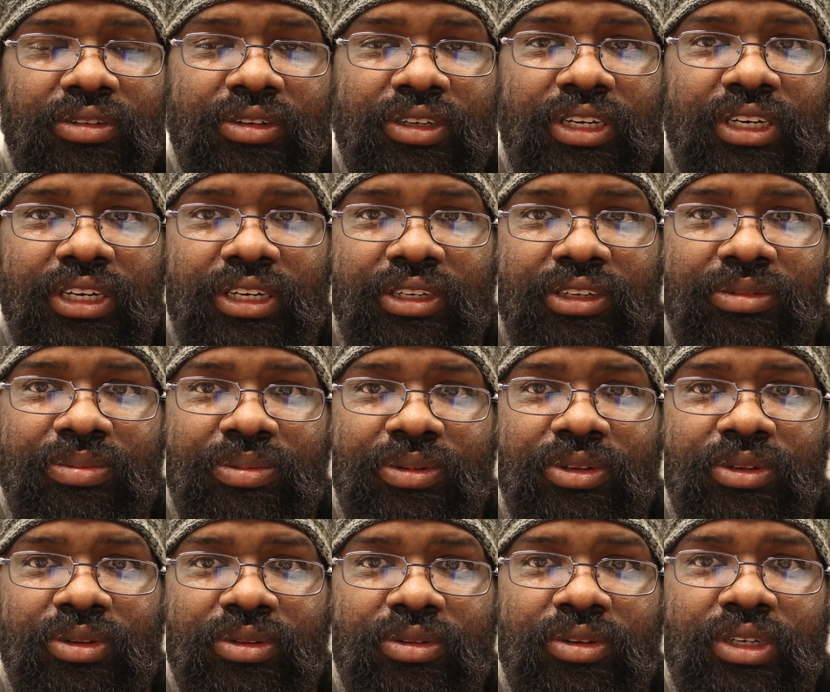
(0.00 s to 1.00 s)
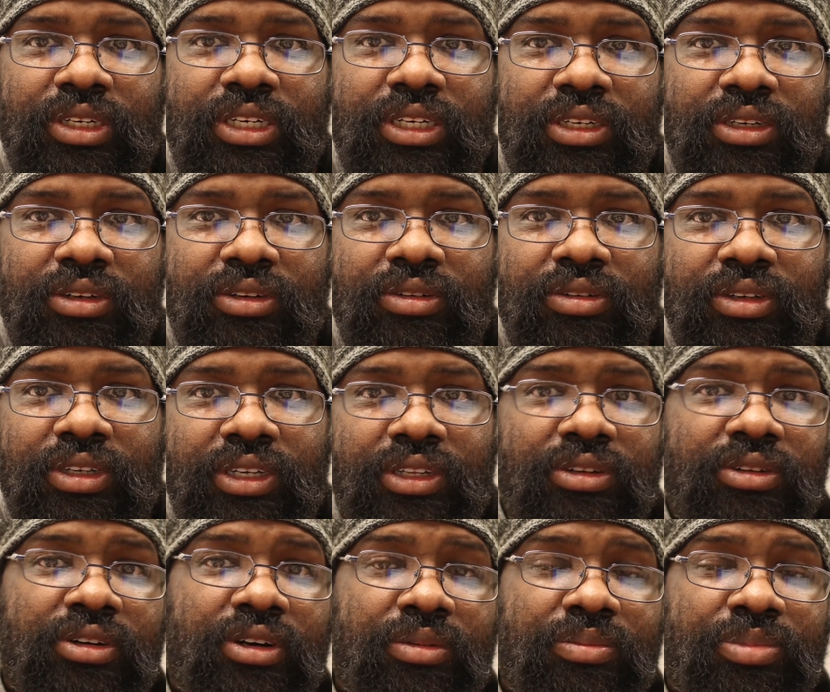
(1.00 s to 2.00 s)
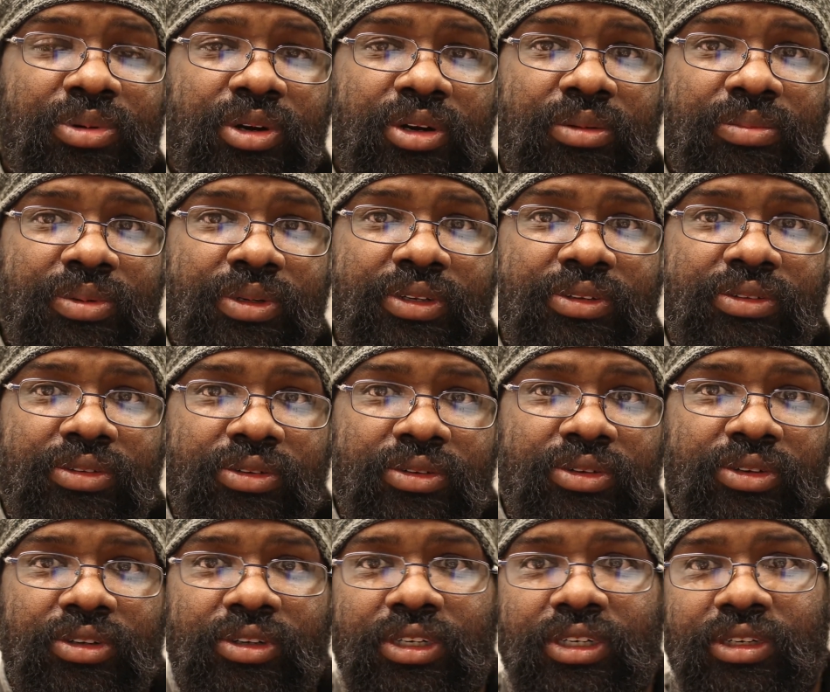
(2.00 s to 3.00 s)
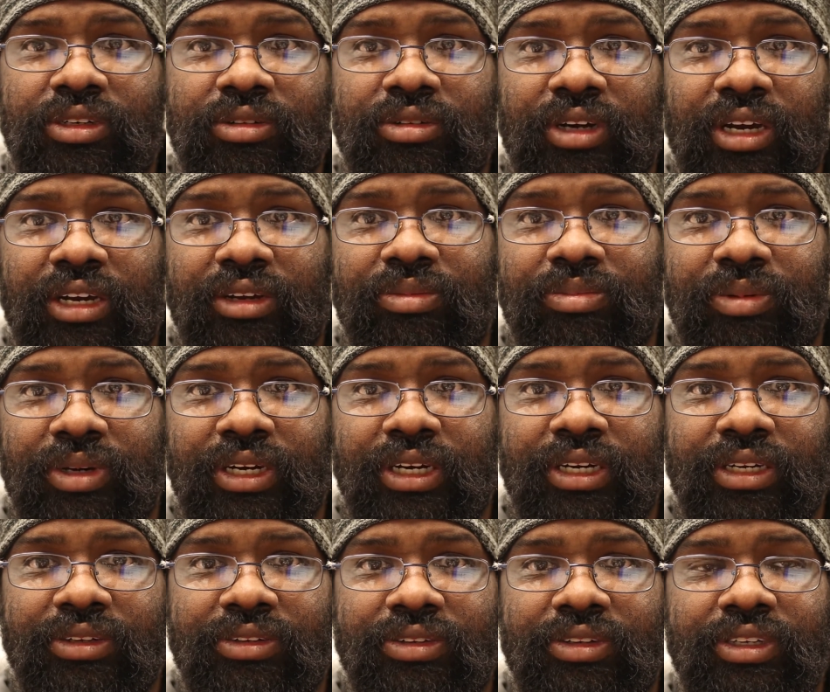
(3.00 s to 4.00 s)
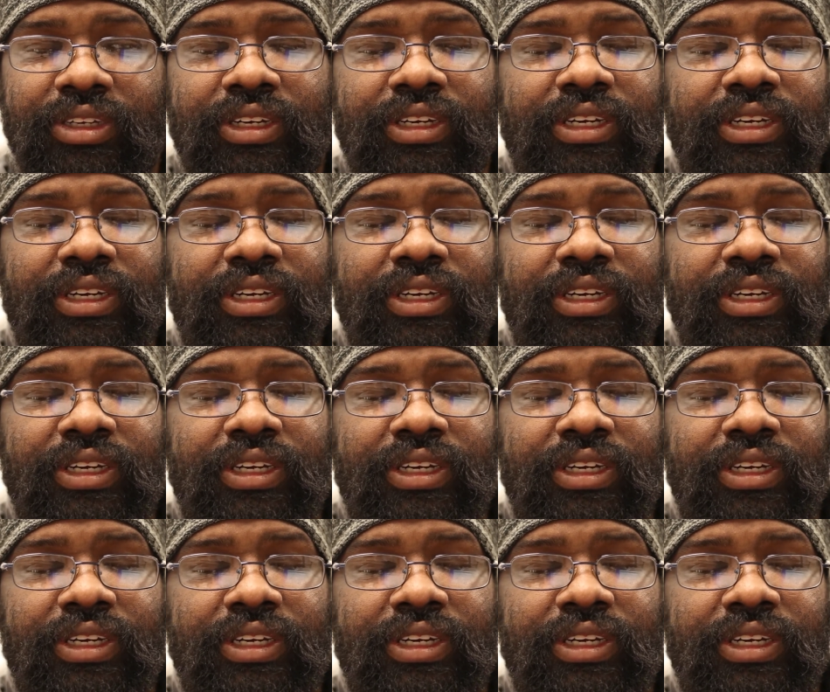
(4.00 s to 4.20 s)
kids who were killed either on purpose or in drive-bys.